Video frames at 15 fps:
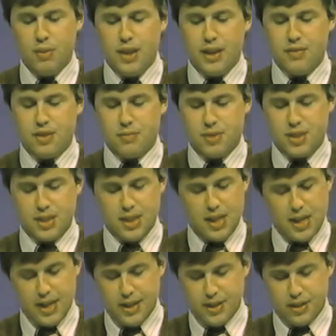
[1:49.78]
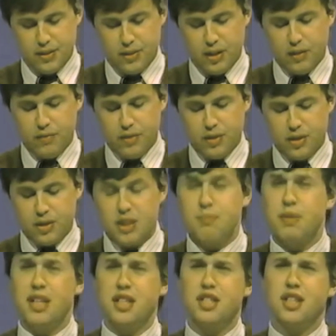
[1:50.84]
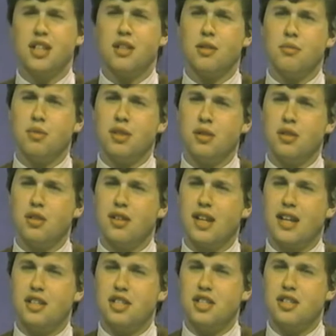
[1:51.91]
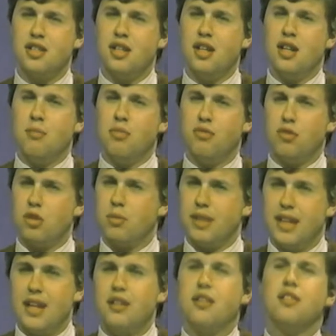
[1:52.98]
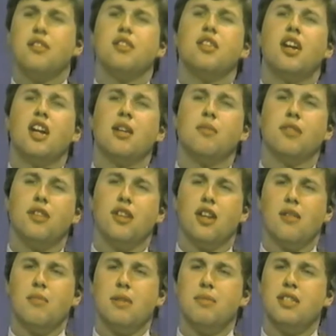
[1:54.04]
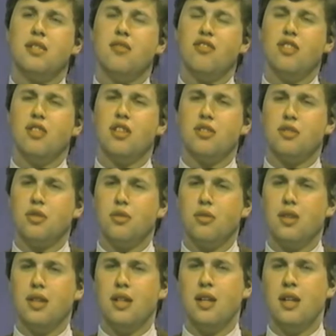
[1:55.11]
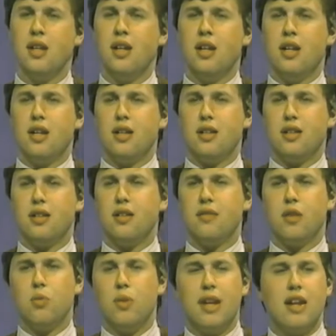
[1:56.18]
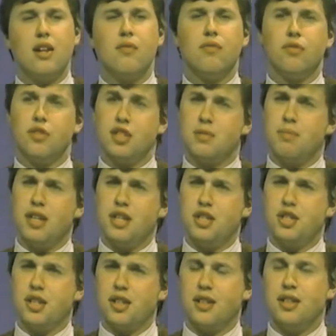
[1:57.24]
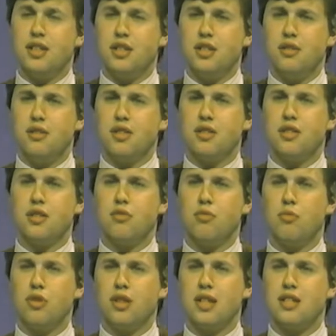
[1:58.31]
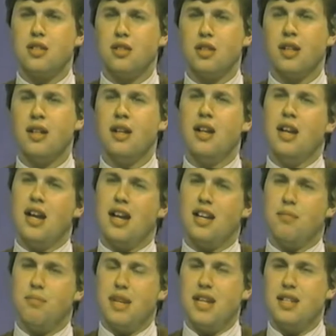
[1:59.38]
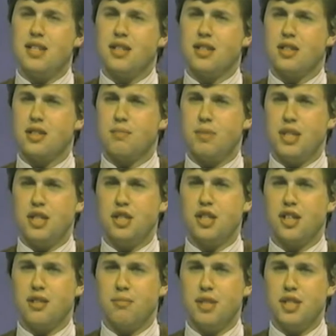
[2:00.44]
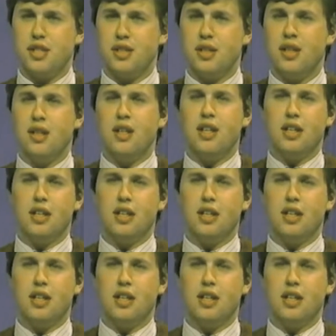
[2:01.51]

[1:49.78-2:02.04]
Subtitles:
We have some slides of the Space Shuttle that we look at just before we get to talk about the ARM. Maybe some of you aren't totally aware of the Space Shuttle and its uses, so we'll more or less look at a basic Space Shuttle mission